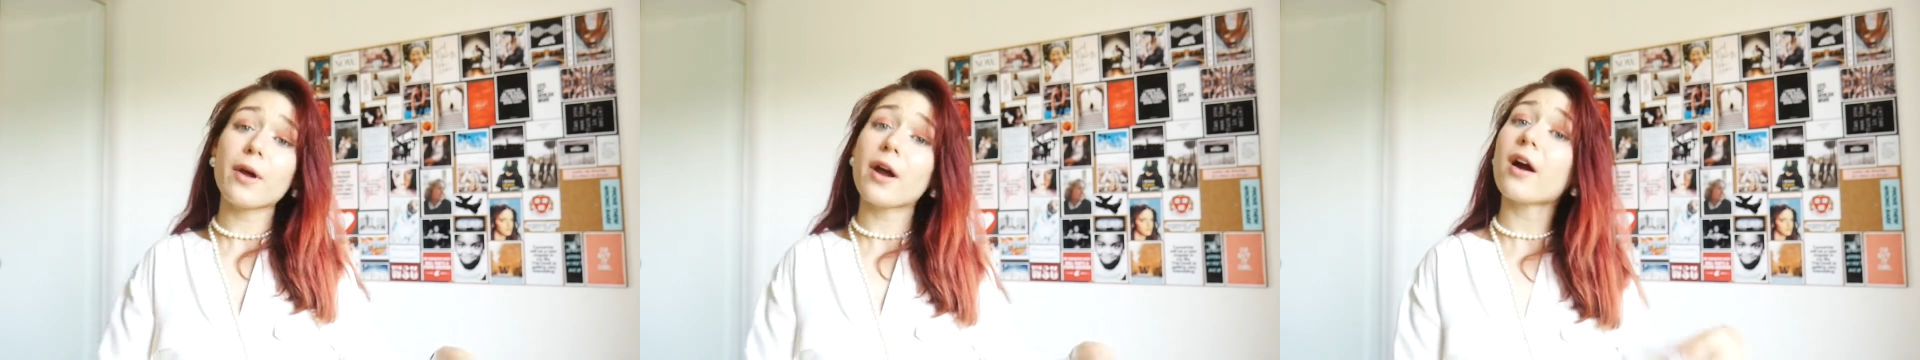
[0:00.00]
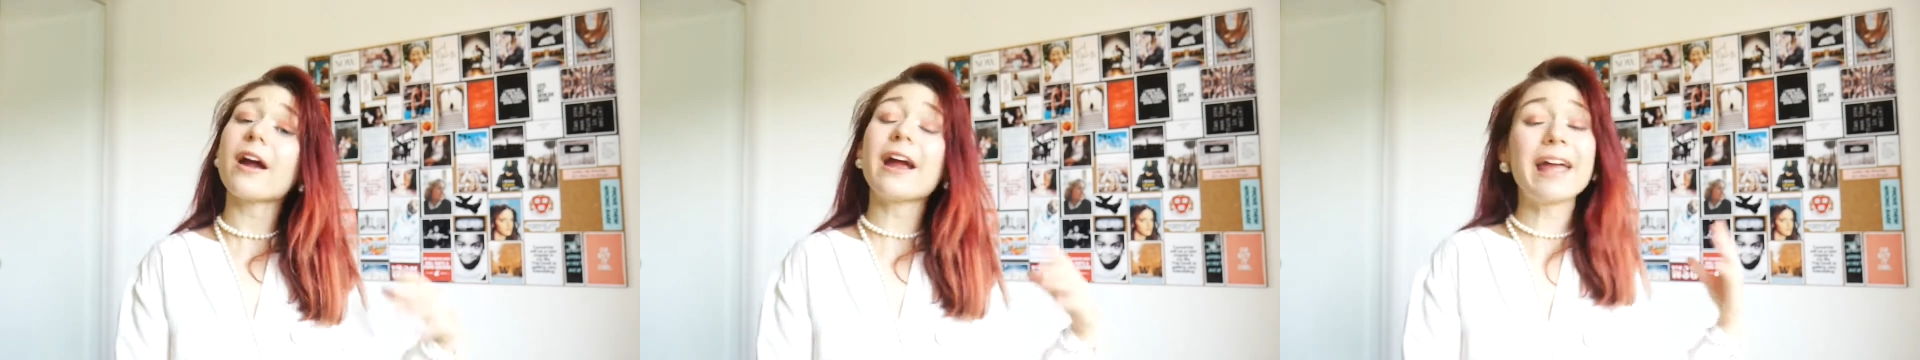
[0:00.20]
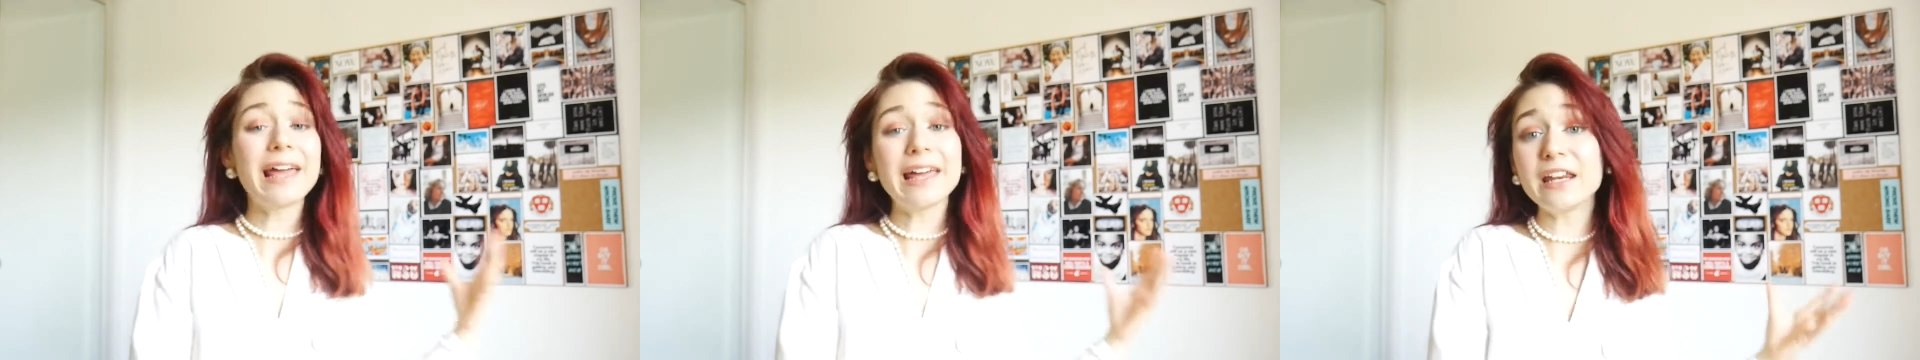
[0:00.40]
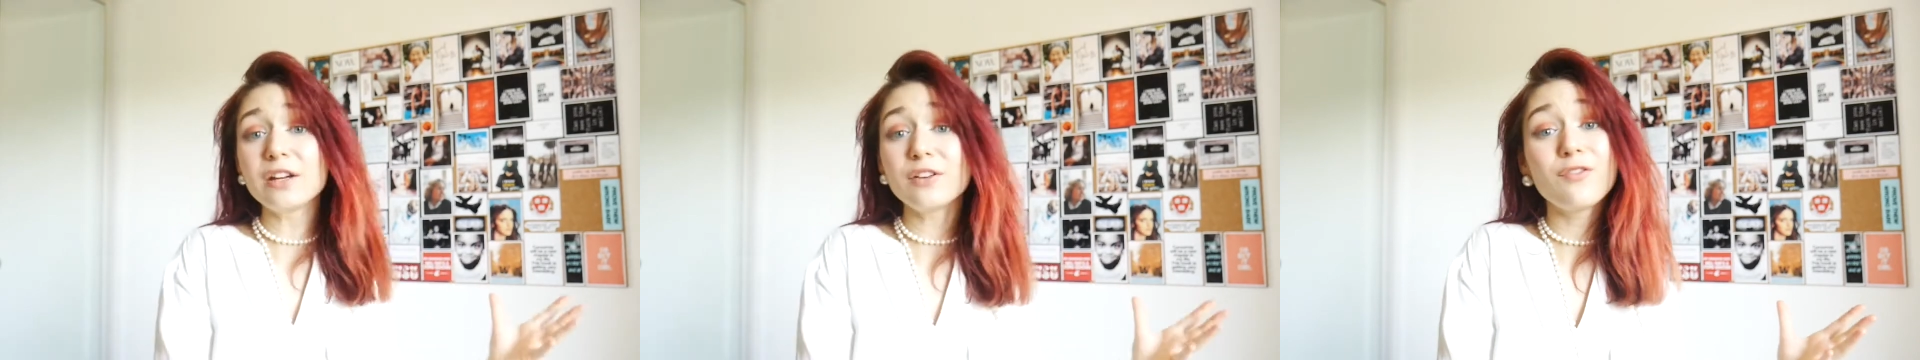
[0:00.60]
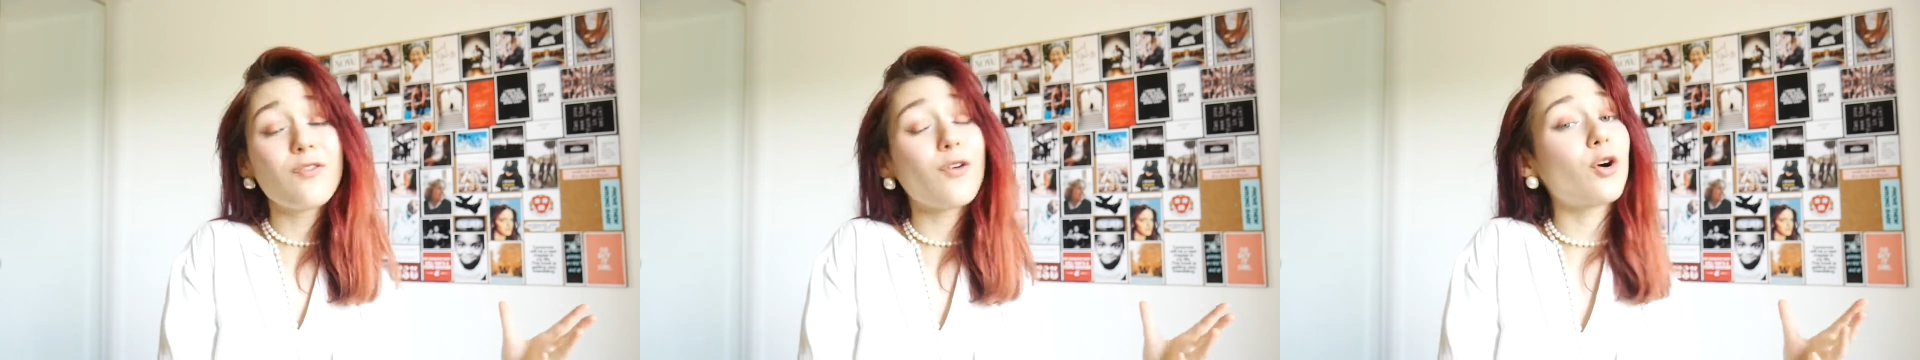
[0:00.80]
are
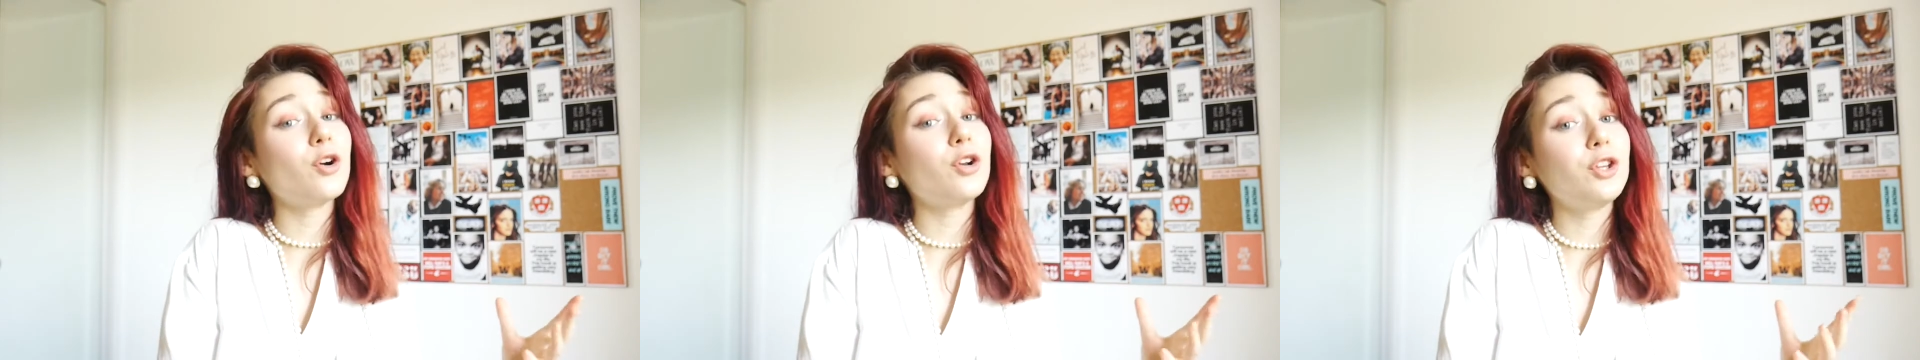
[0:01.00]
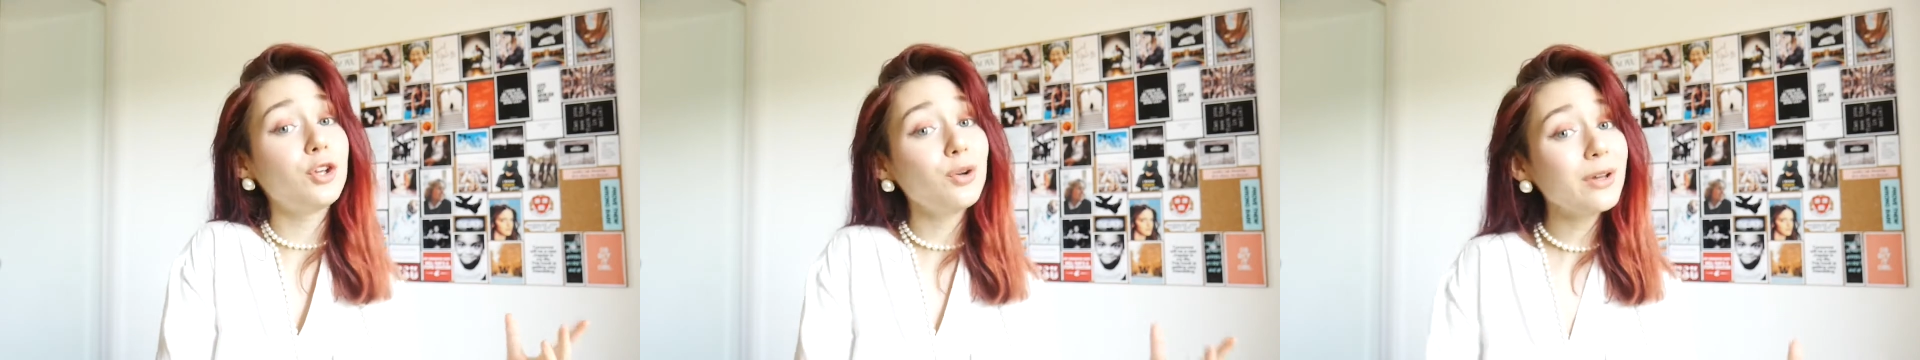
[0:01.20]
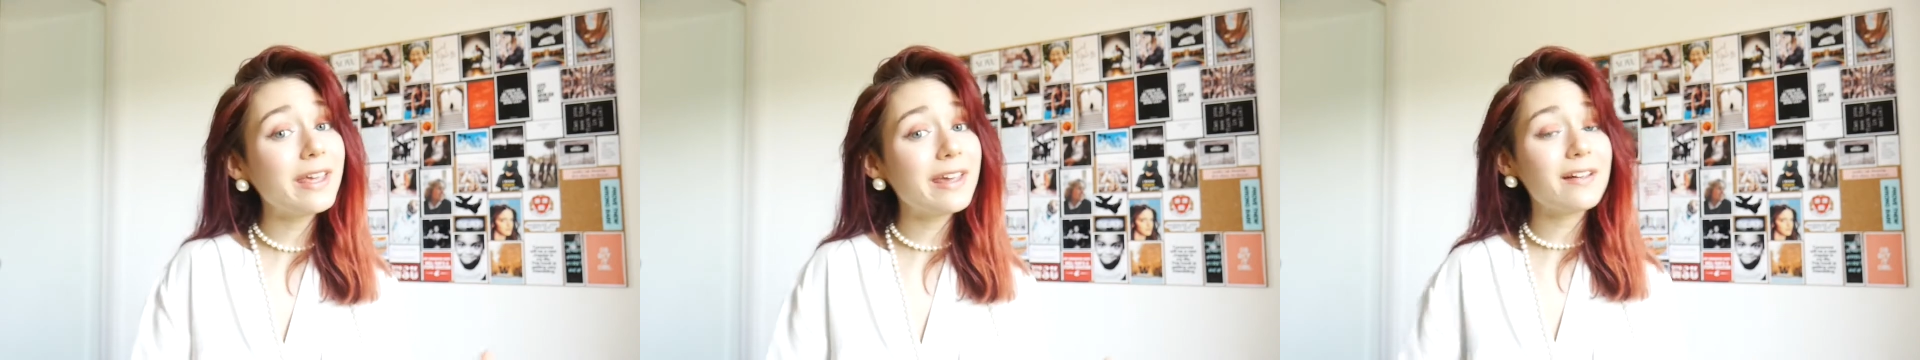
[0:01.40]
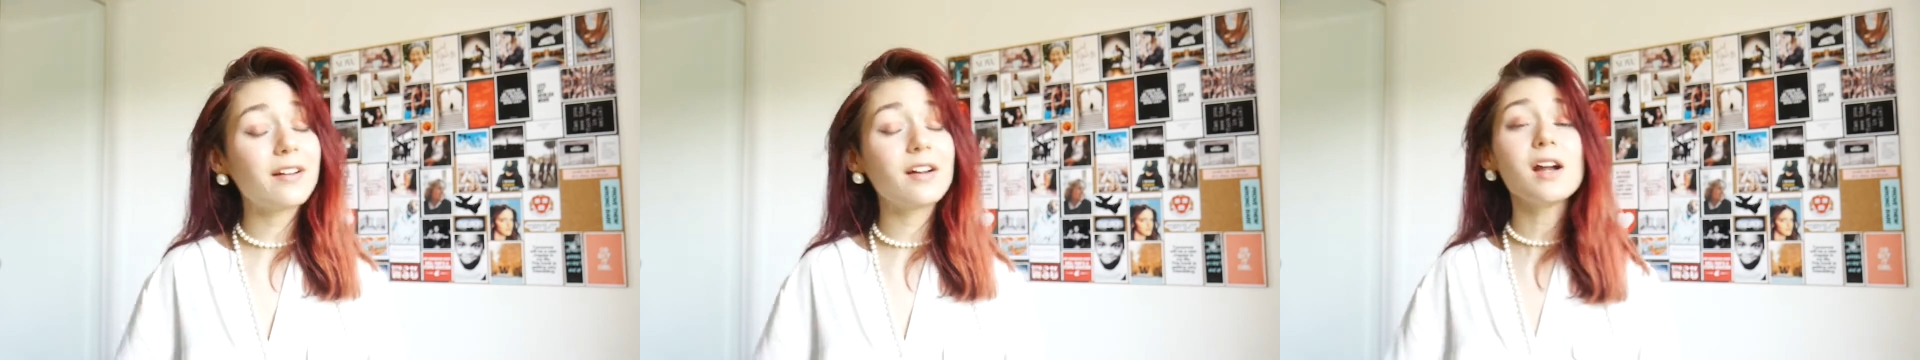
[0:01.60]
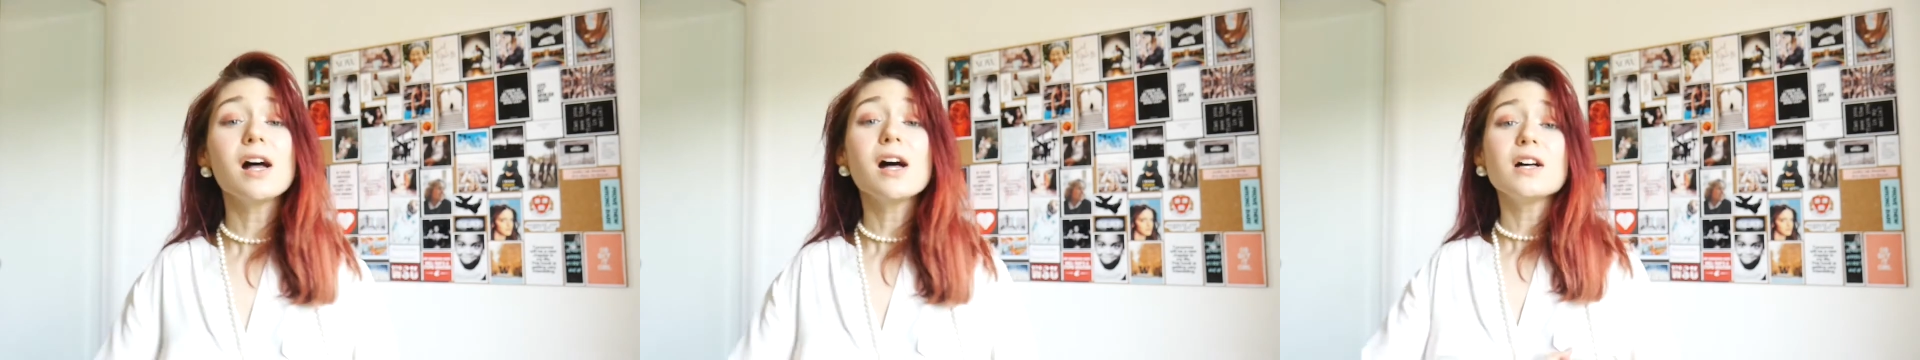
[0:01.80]
heading for New
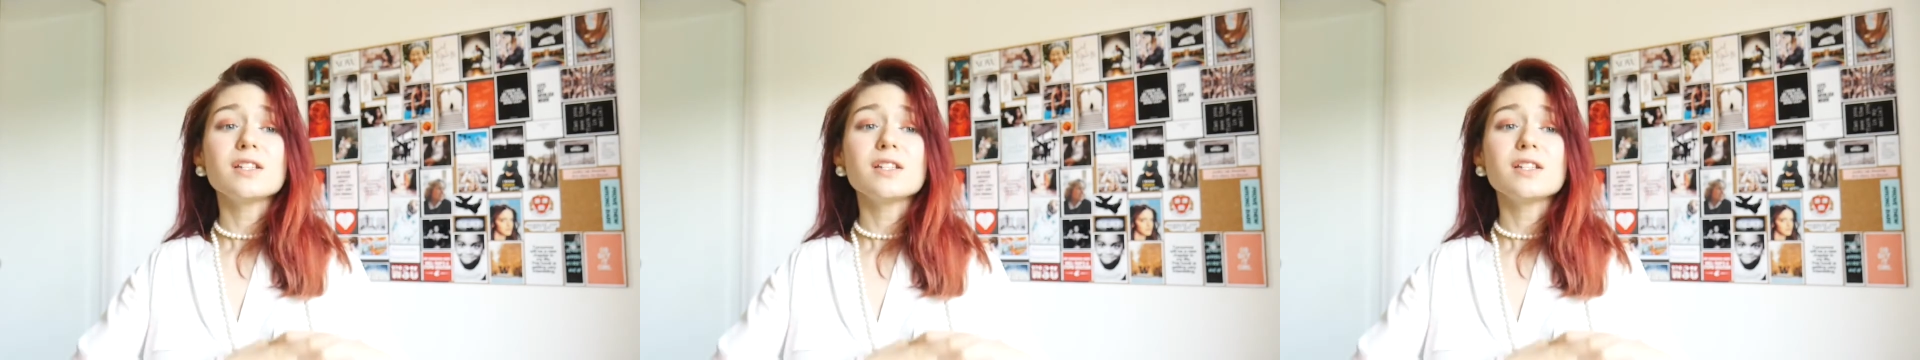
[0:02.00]
Year.